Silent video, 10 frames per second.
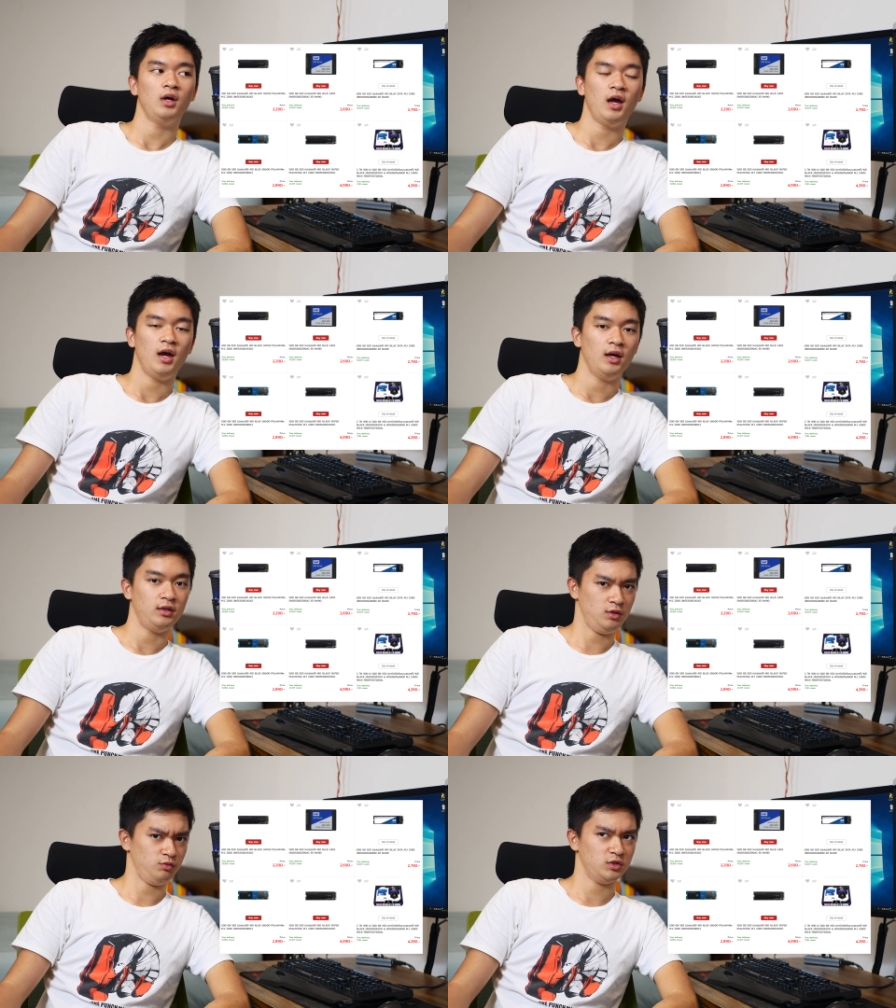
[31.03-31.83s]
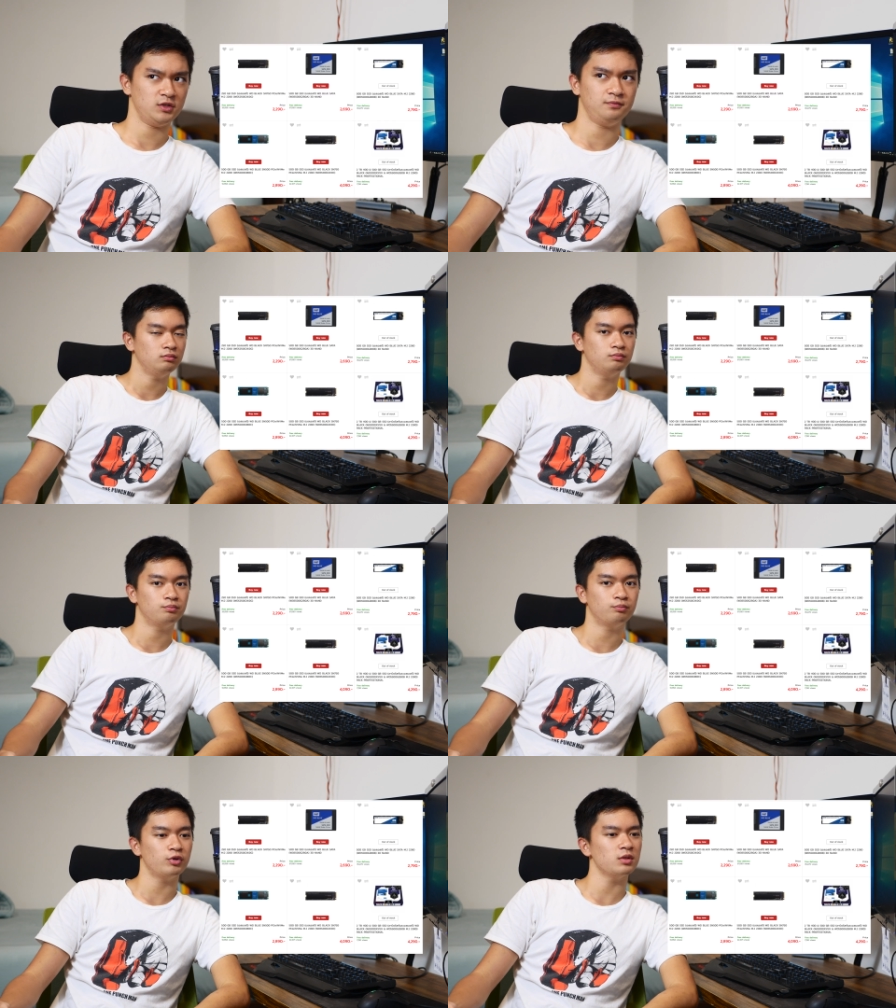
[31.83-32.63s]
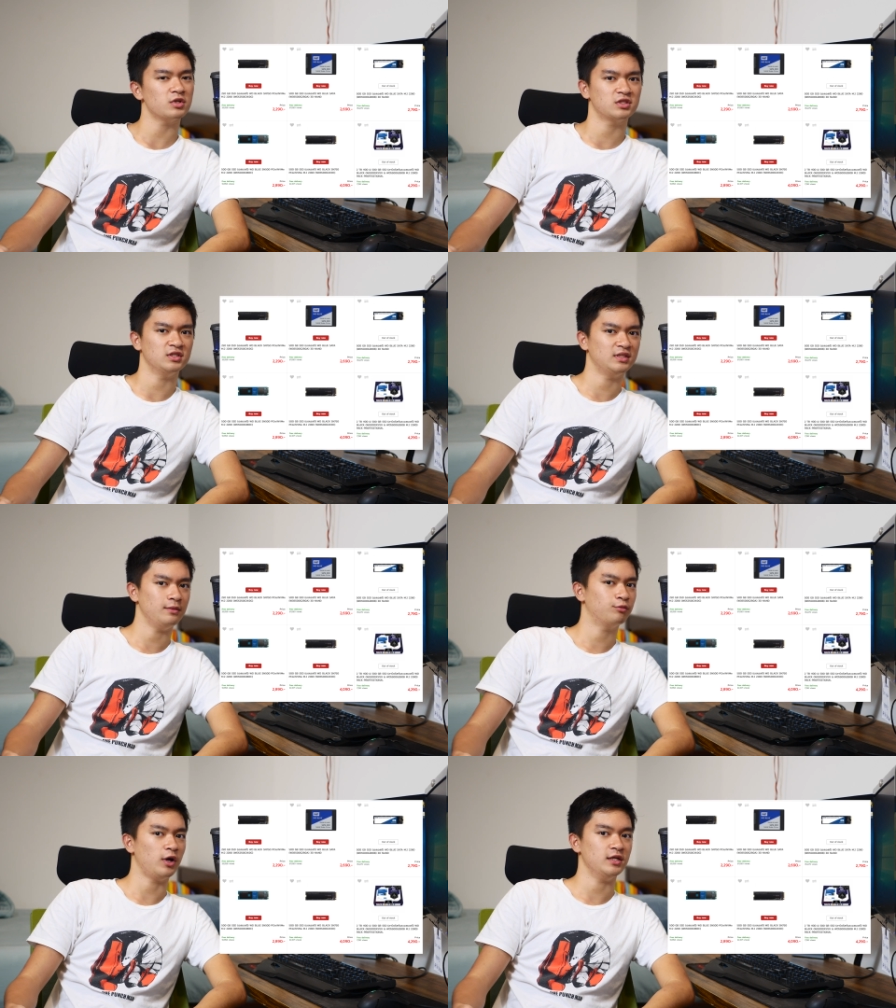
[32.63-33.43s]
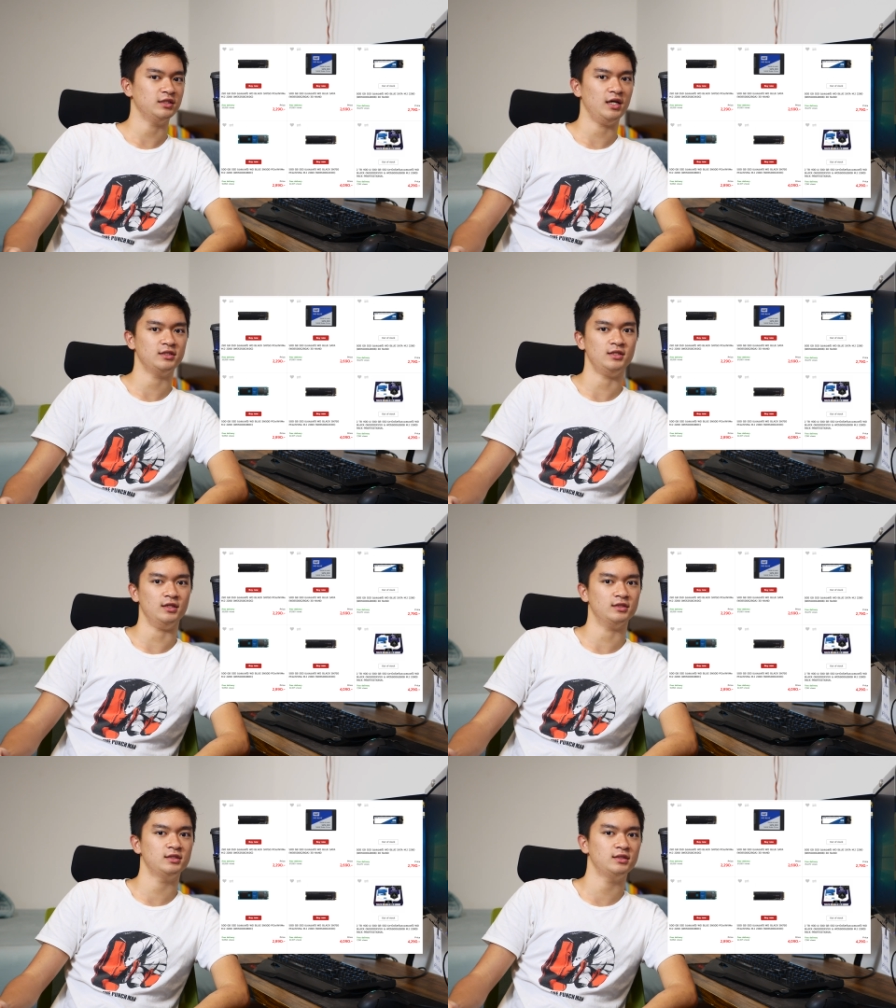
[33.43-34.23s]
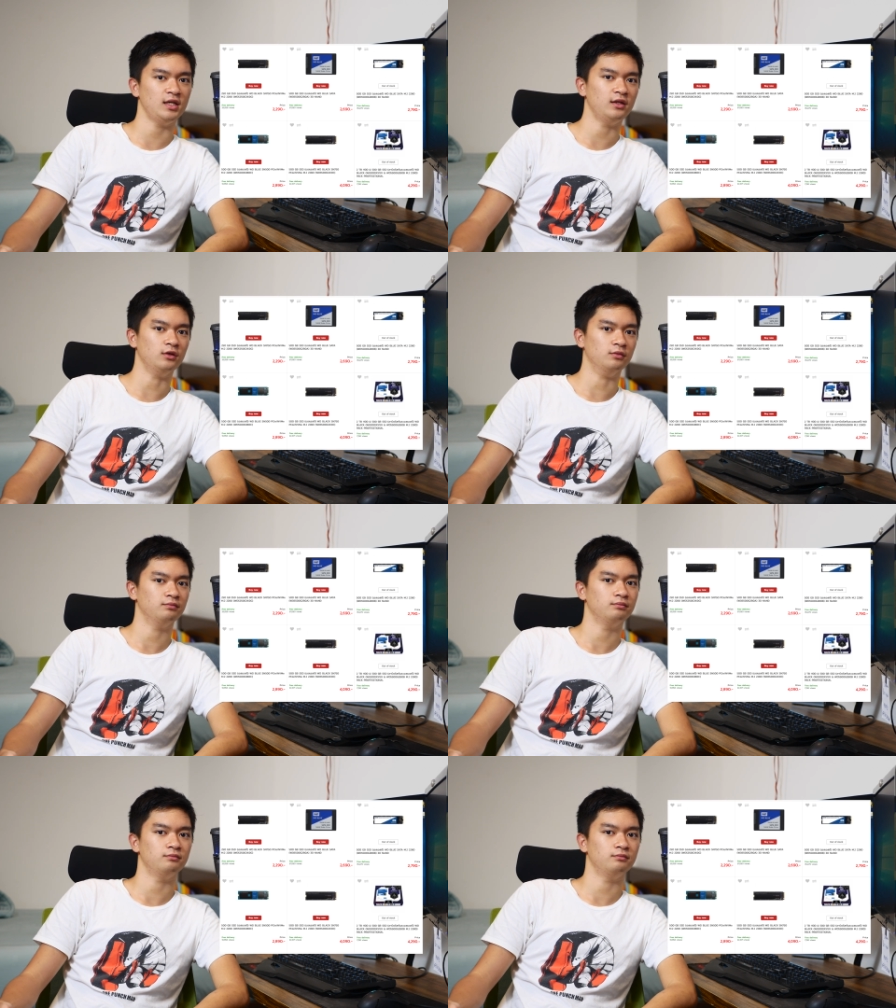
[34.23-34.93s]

And it was pretty much the same price as the SATA